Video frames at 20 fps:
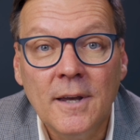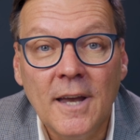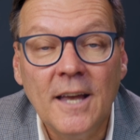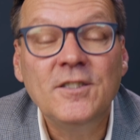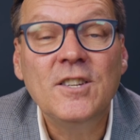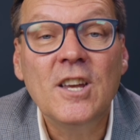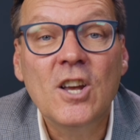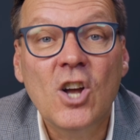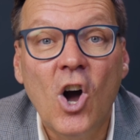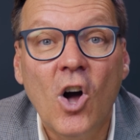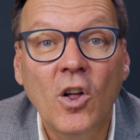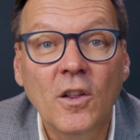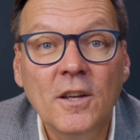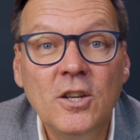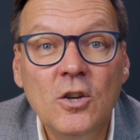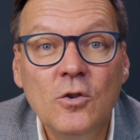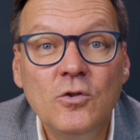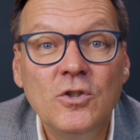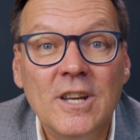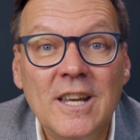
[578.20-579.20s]
is He
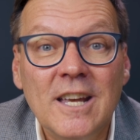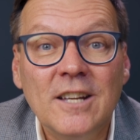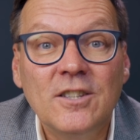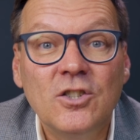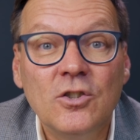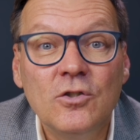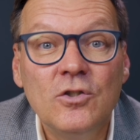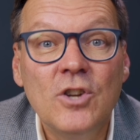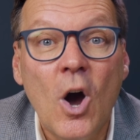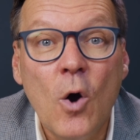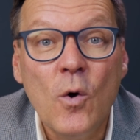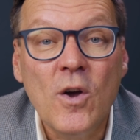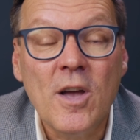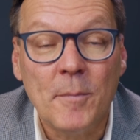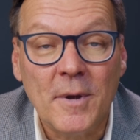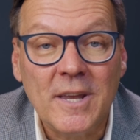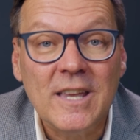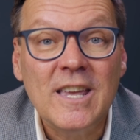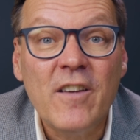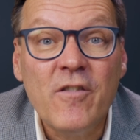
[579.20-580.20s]
calling you to get to know
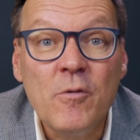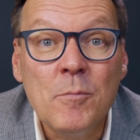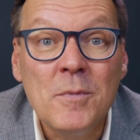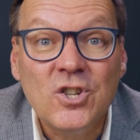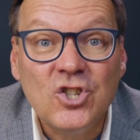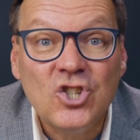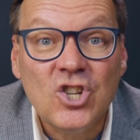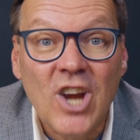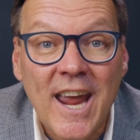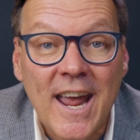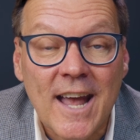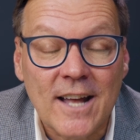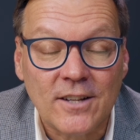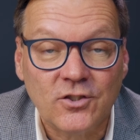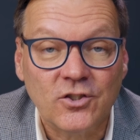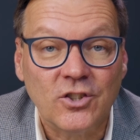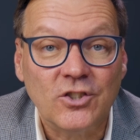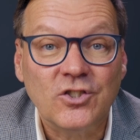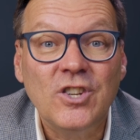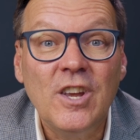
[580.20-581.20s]
Him and give Him a
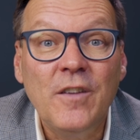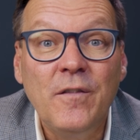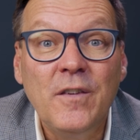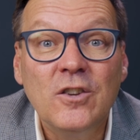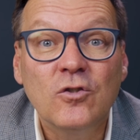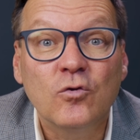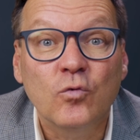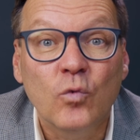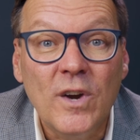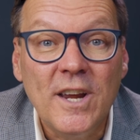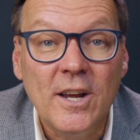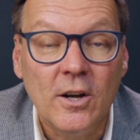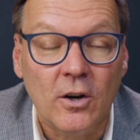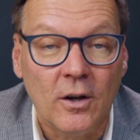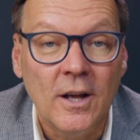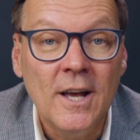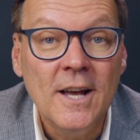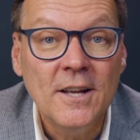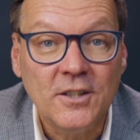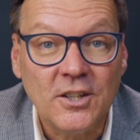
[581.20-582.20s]
chance to see if He's
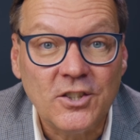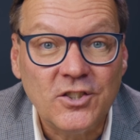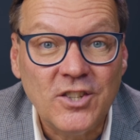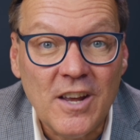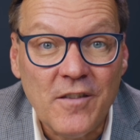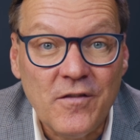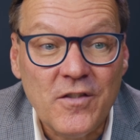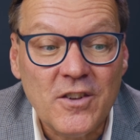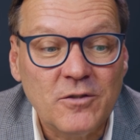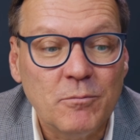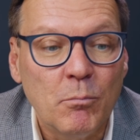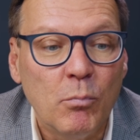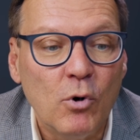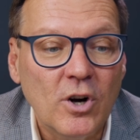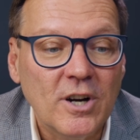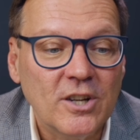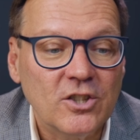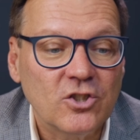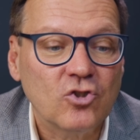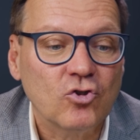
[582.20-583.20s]
real, to see if this
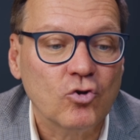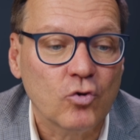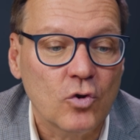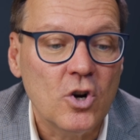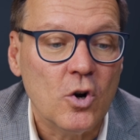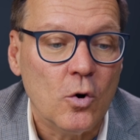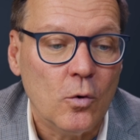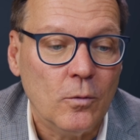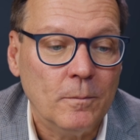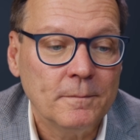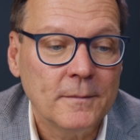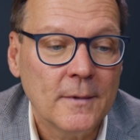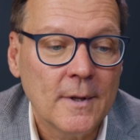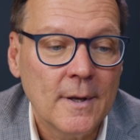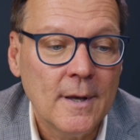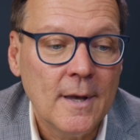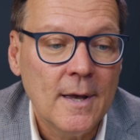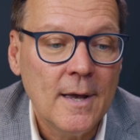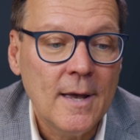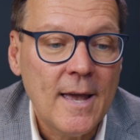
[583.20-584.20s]
book is true?
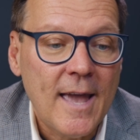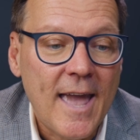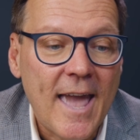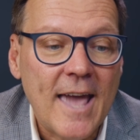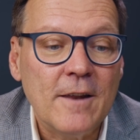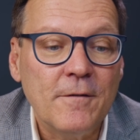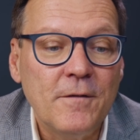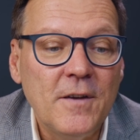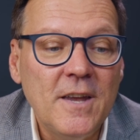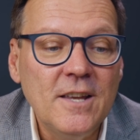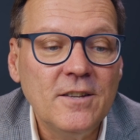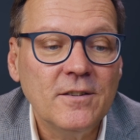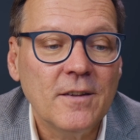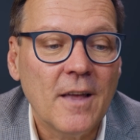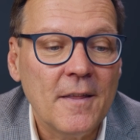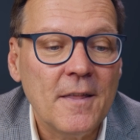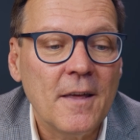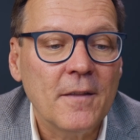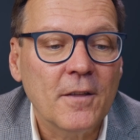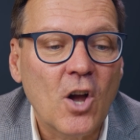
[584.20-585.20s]
And if He
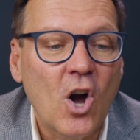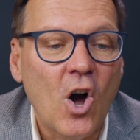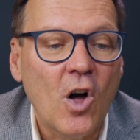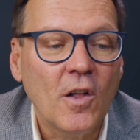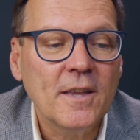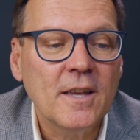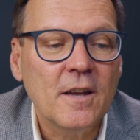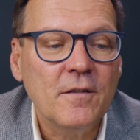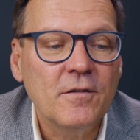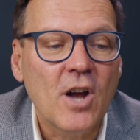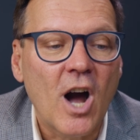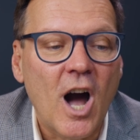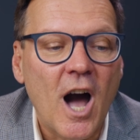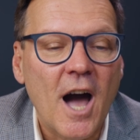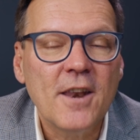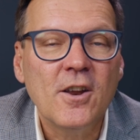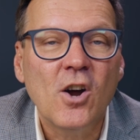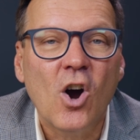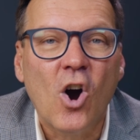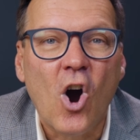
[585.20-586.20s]
and the calling of
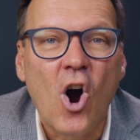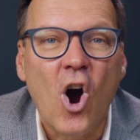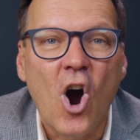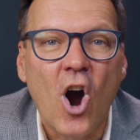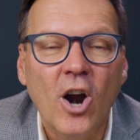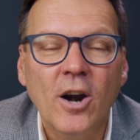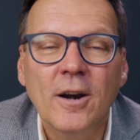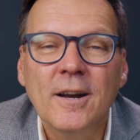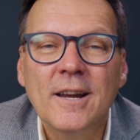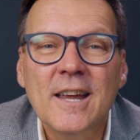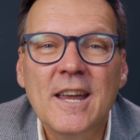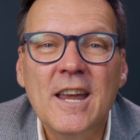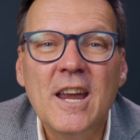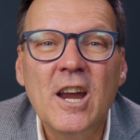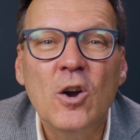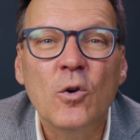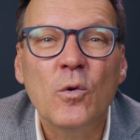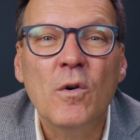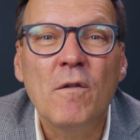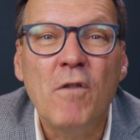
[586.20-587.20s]
God are
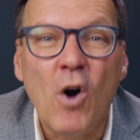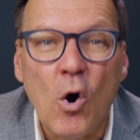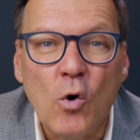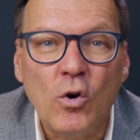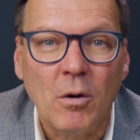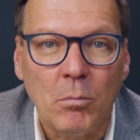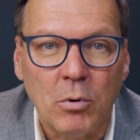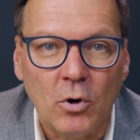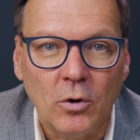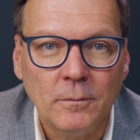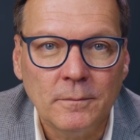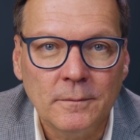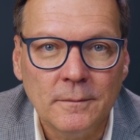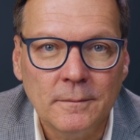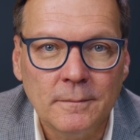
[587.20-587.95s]
irrevocable.